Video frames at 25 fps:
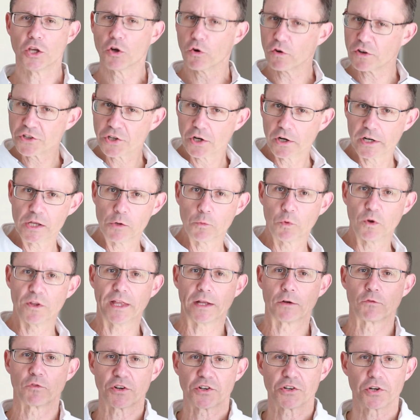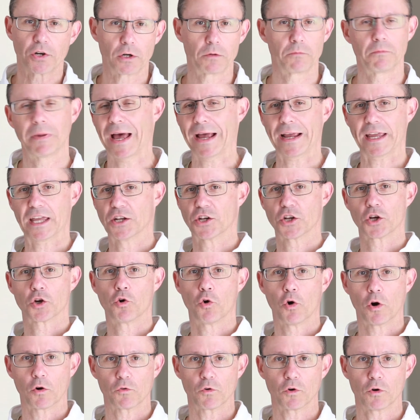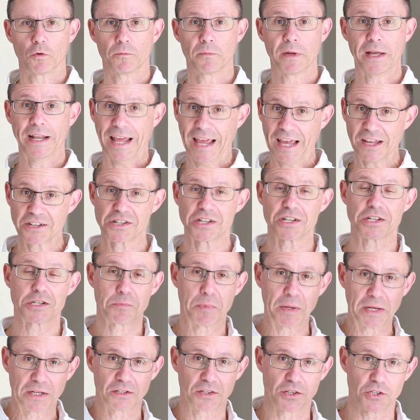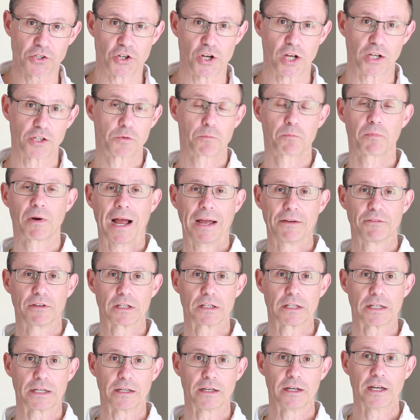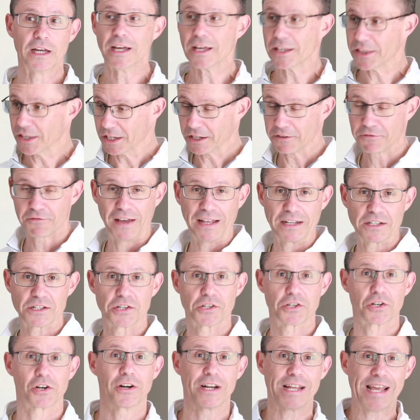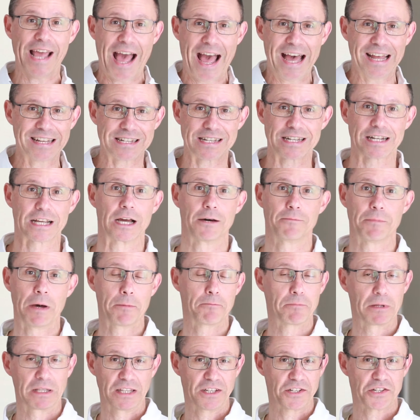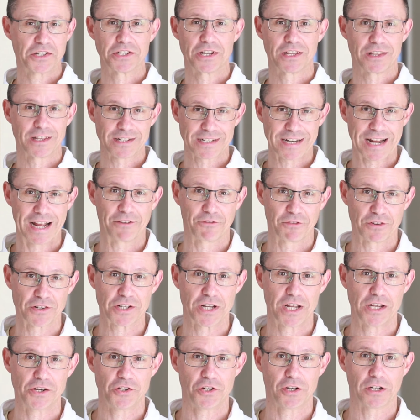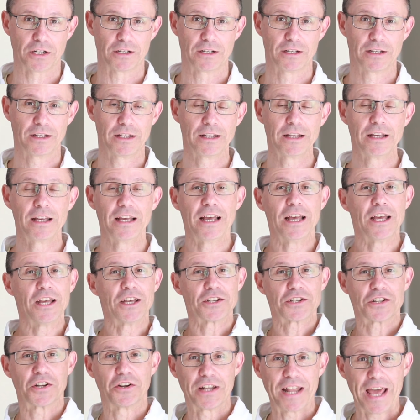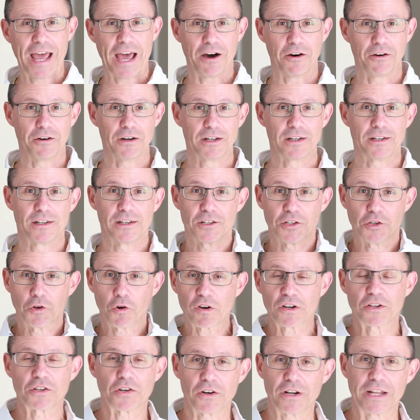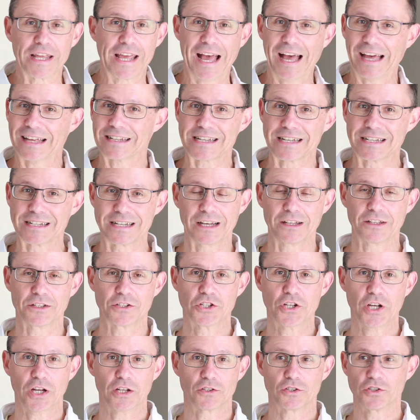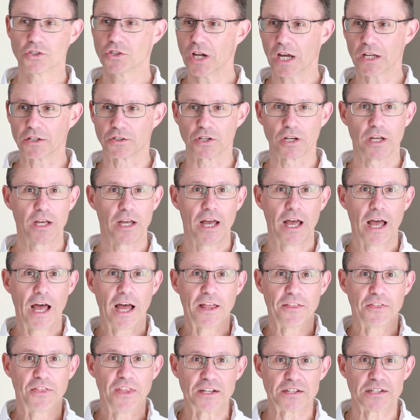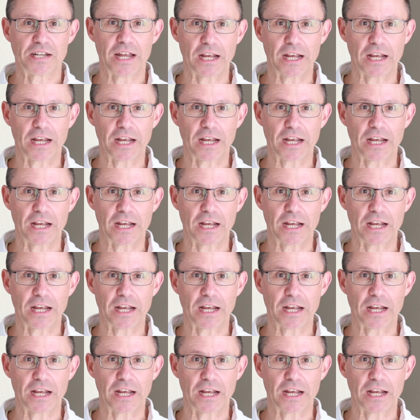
Your attorney will then return back into courtroom and ask to speak to the judge privately. The defense attorney has to come up and listen to this conversation. So now, your attorney has to tell the judge, Judge, this